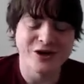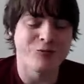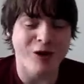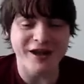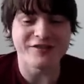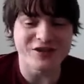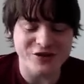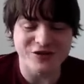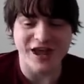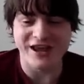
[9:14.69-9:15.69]
Why are
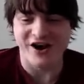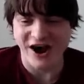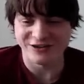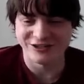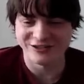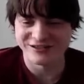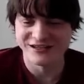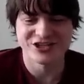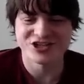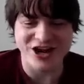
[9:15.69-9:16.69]
the UK, Ireland
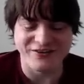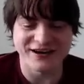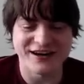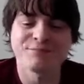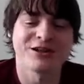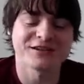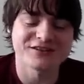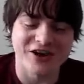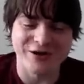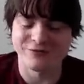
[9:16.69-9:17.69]
sharing a plug
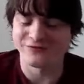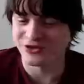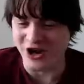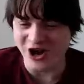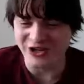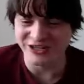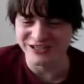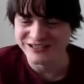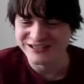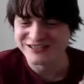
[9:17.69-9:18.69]
type with
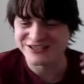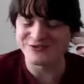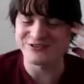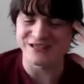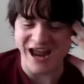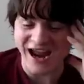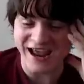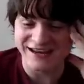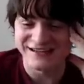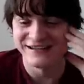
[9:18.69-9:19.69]
Ghana,
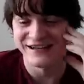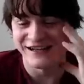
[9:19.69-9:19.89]
Sudan,